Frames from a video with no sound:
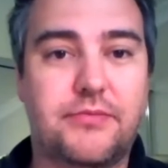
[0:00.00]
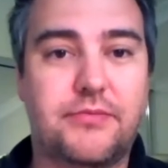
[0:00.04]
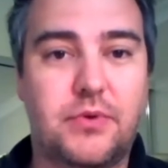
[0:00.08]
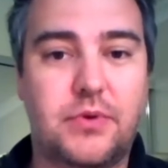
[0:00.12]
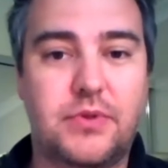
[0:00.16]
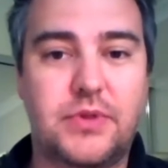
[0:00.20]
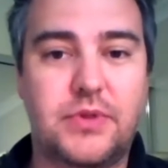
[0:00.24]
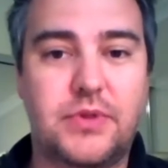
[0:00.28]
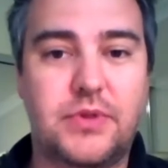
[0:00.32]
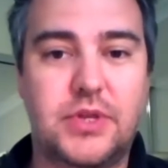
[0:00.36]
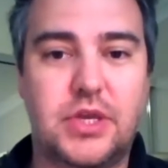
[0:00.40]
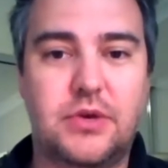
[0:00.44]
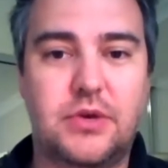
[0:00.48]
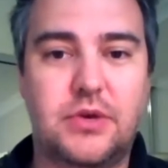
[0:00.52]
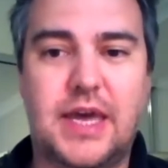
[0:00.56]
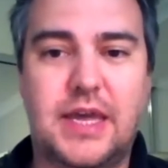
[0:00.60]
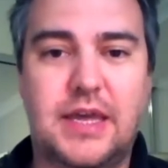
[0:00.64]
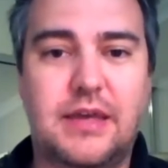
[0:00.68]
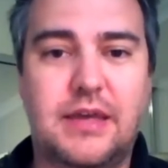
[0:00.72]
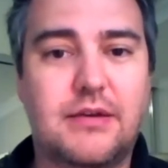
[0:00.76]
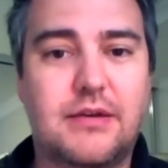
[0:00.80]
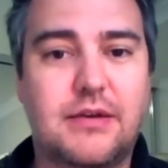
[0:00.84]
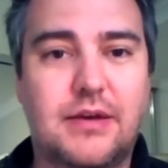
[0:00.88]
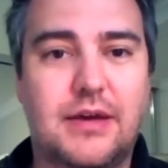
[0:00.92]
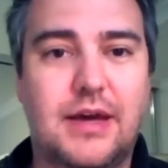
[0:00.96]
through in the
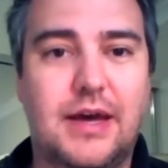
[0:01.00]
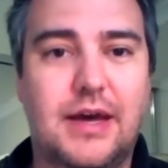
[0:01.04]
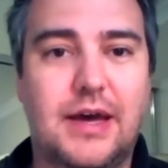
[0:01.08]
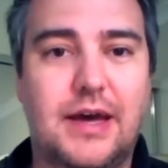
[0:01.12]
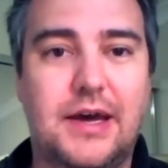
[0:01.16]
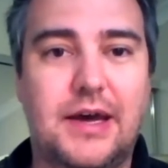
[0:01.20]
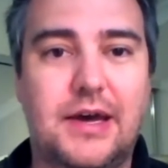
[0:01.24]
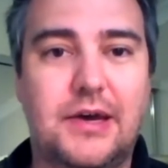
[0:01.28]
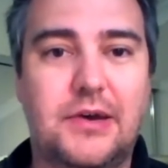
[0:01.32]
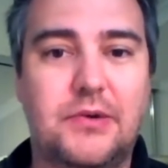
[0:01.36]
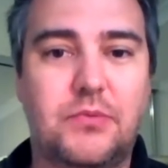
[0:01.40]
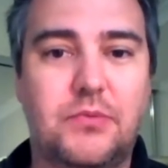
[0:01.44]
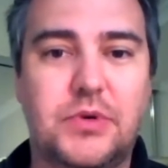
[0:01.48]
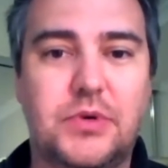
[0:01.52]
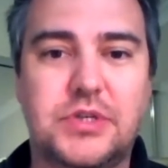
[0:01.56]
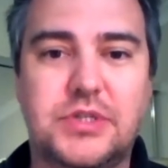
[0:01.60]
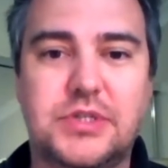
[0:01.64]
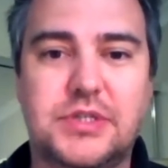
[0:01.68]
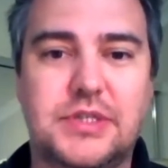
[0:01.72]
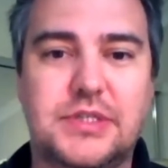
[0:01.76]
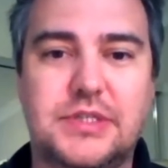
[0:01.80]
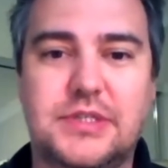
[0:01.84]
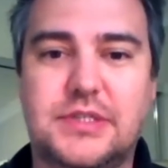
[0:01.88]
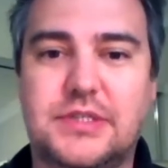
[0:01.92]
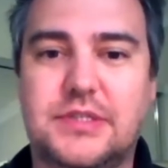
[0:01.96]
UK,
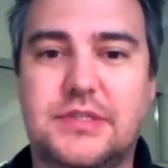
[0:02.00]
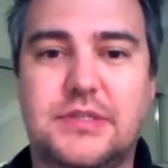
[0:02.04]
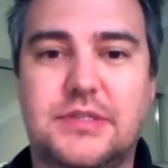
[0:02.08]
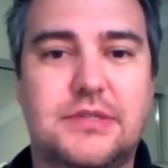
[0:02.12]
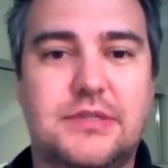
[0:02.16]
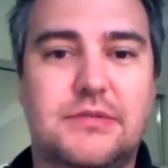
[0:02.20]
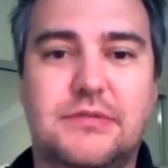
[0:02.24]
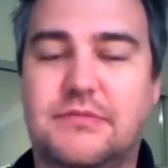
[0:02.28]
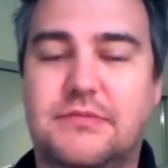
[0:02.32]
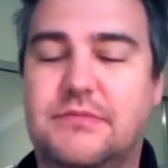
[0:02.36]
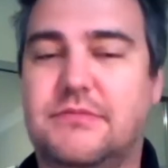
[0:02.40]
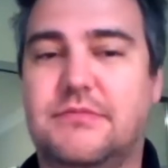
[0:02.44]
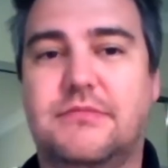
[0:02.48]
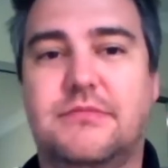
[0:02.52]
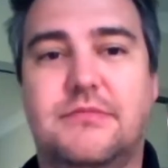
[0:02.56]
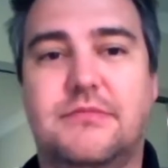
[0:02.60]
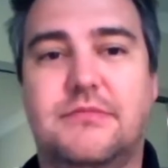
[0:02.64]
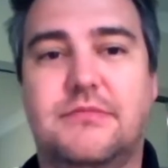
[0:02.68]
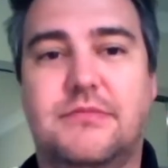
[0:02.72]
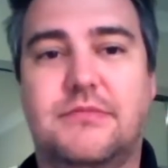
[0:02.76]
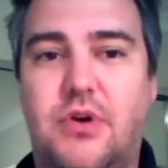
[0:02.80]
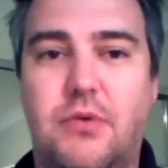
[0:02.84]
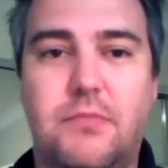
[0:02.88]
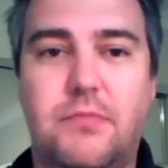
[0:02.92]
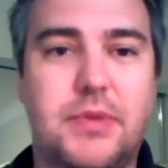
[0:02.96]
which is
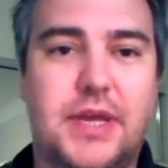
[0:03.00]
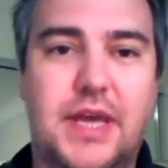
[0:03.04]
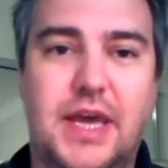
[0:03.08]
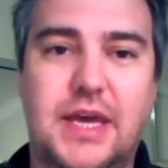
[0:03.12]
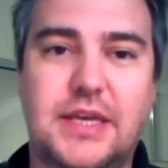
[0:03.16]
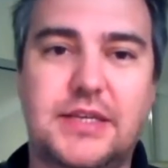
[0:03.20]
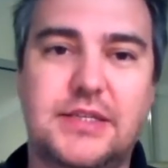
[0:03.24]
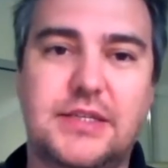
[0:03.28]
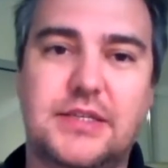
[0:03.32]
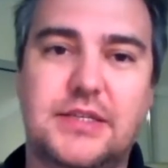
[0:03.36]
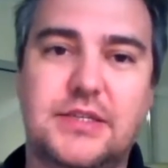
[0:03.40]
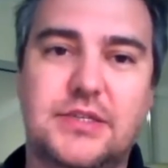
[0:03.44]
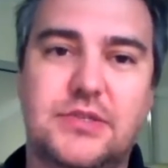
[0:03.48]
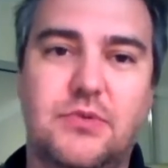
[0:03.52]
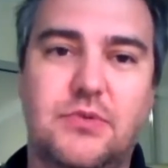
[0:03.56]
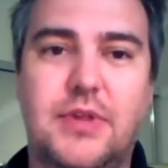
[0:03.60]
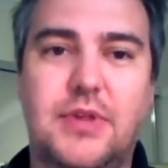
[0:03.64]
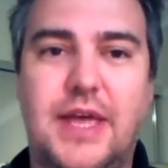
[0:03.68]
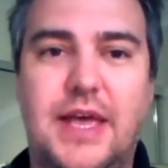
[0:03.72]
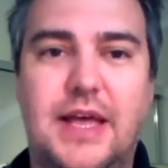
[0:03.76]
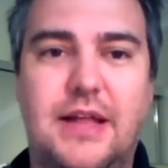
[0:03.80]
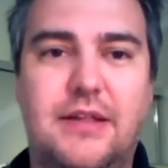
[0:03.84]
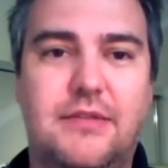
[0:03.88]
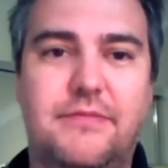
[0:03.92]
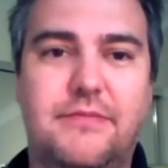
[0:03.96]
complicated as all
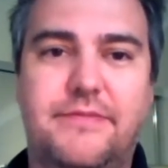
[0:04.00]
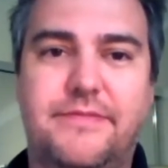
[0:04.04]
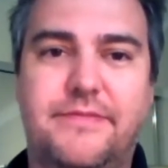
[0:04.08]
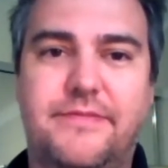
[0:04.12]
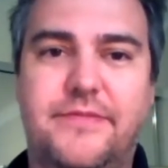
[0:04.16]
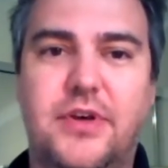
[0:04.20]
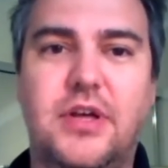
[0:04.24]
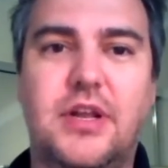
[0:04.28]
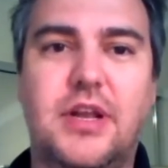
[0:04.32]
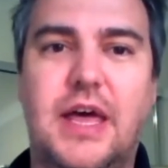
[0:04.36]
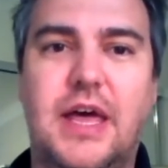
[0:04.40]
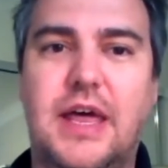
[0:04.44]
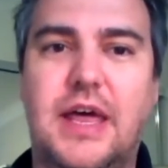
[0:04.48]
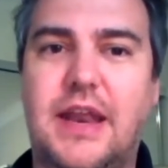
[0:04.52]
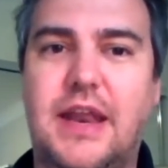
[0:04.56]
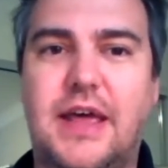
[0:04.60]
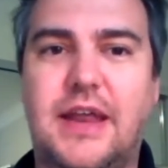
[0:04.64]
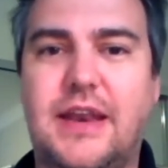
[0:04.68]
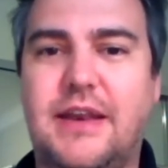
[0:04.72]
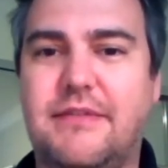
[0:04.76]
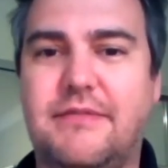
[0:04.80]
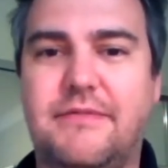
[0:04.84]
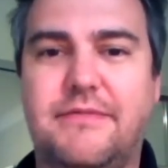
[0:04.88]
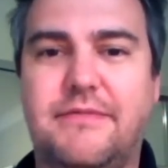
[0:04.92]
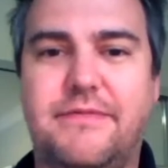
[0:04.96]
hell,
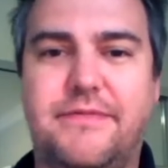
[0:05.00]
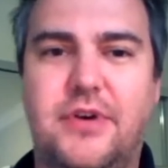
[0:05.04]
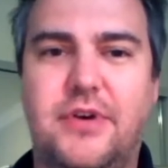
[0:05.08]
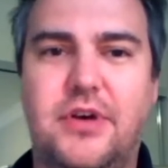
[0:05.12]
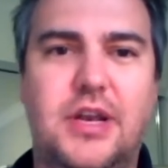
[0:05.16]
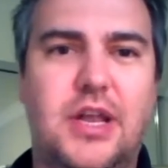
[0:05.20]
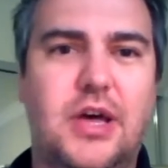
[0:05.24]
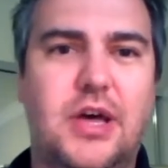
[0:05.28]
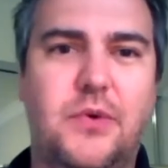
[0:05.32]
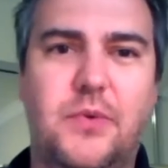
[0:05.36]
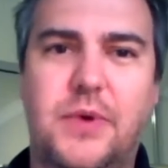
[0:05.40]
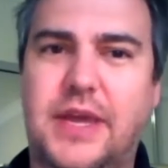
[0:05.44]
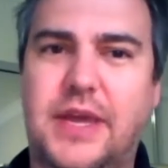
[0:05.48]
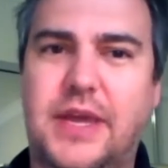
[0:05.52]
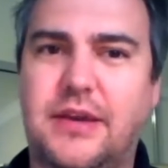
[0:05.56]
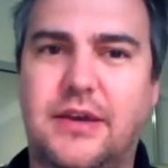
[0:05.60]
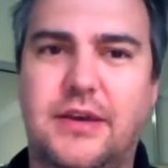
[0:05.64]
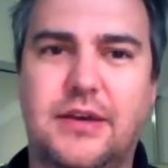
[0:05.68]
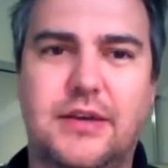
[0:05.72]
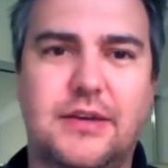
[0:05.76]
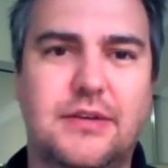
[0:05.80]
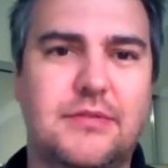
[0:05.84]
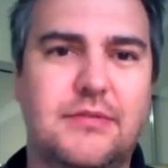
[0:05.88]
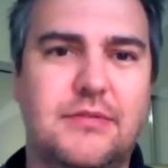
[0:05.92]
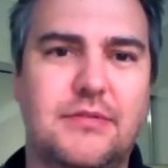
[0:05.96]
and
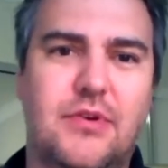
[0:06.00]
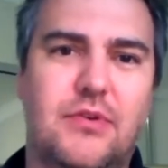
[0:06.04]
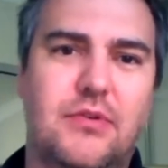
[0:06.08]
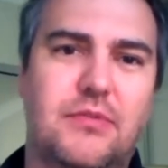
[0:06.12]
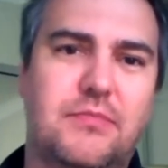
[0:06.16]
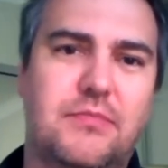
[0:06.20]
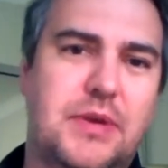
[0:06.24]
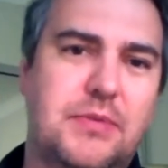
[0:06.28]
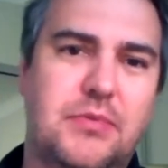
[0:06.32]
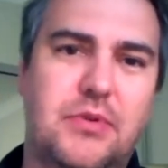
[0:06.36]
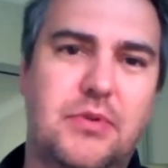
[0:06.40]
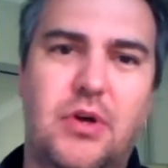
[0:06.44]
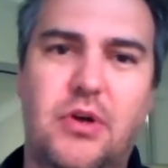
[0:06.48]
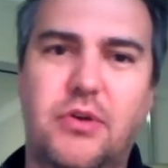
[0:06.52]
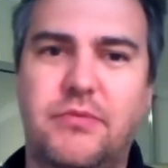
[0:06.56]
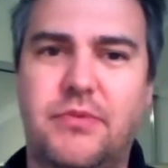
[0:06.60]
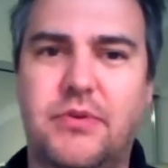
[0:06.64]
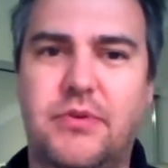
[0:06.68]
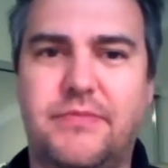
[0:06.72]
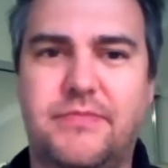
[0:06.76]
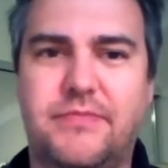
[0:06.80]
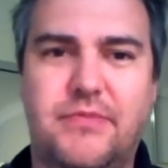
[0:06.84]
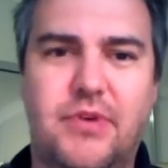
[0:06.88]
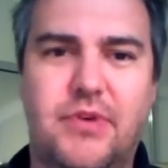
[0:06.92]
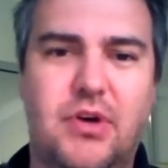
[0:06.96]
furloughing and a lot of people
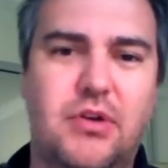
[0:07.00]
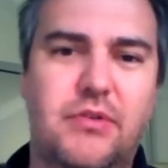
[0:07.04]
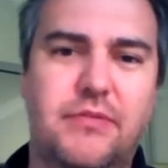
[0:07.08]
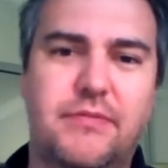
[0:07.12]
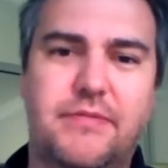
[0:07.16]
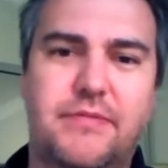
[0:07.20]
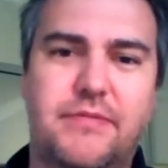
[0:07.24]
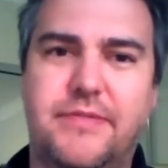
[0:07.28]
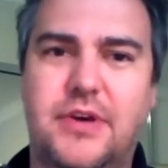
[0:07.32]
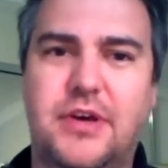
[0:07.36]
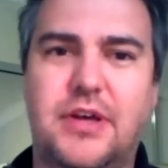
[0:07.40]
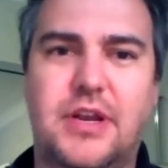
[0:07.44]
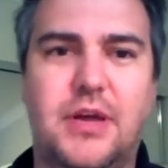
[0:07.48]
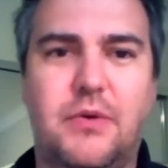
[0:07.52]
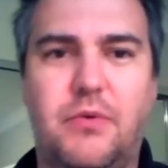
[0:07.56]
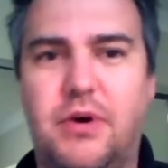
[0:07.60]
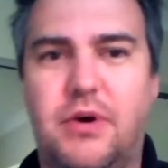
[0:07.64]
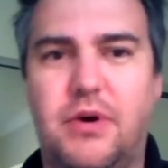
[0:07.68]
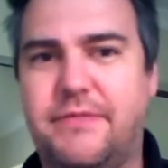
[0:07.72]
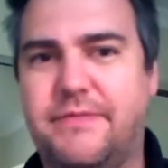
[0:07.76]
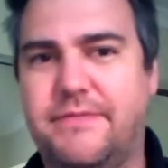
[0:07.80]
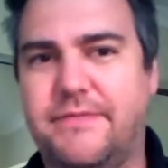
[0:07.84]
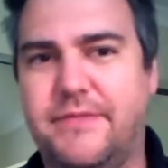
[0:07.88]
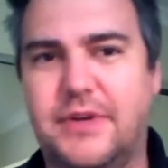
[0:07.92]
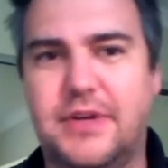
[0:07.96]
on furlough,
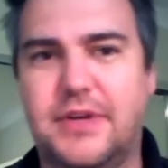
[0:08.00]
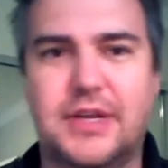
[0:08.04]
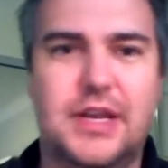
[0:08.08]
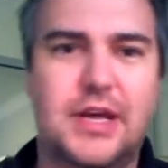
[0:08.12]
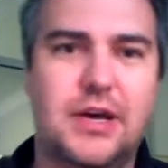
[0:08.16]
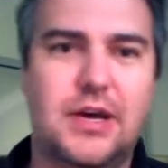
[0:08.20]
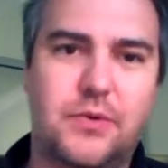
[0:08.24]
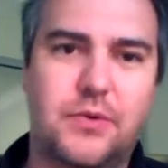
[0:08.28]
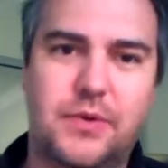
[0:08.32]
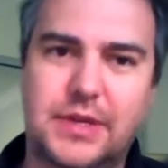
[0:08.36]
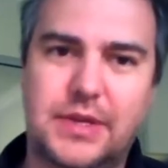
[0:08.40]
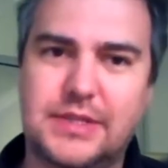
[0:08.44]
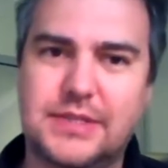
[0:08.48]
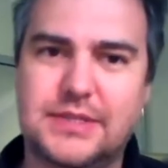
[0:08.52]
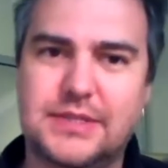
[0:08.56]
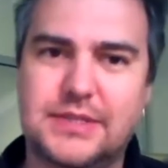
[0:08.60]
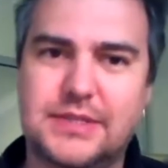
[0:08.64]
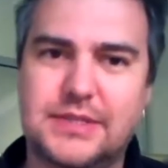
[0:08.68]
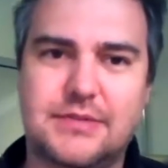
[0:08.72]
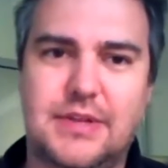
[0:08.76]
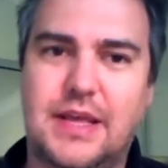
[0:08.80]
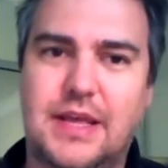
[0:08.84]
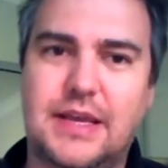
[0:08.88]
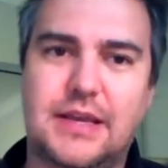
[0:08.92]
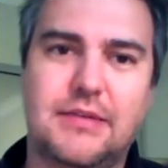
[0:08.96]
off furlough. It's
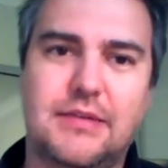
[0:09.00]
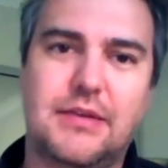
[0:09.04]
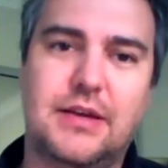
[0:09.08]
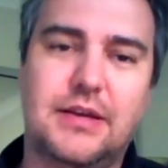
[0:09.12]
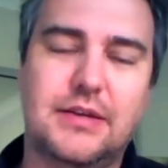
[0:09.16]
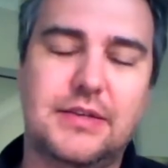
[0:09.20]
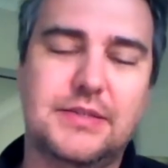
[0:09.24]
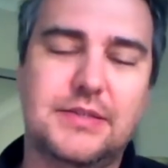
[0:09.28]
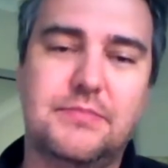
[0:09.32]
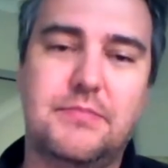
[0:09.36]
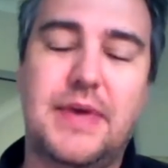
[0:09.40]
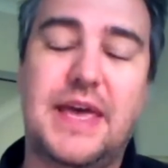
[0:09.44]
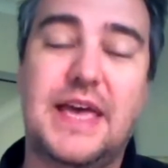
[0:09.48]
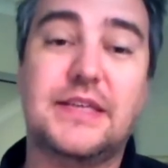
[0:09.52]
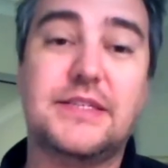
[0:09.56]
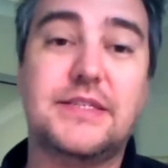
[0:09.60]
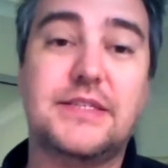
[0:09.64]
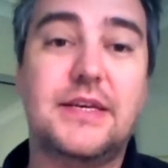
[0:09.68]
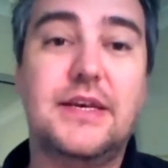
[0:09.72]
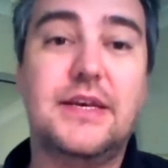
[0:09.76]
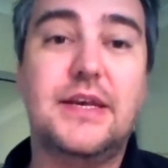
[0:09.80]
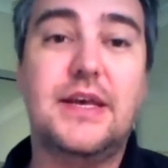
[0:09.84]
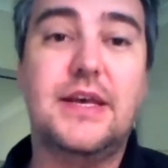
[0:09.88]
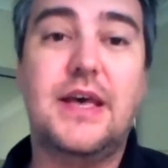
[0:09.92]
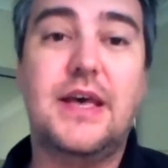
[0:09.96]
like, it's a mess.